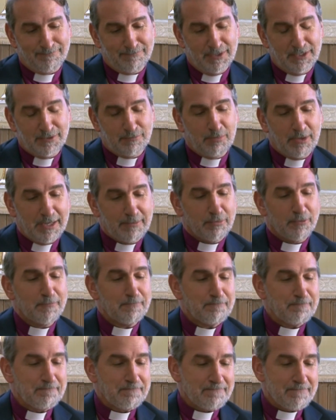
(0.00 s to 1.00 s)
piece of paper,
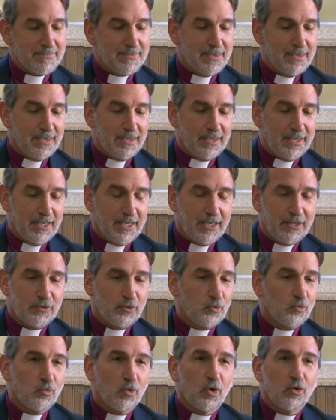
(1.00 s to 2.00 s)

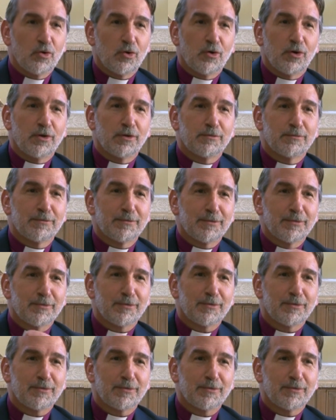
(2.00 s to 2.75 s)
and you wrote on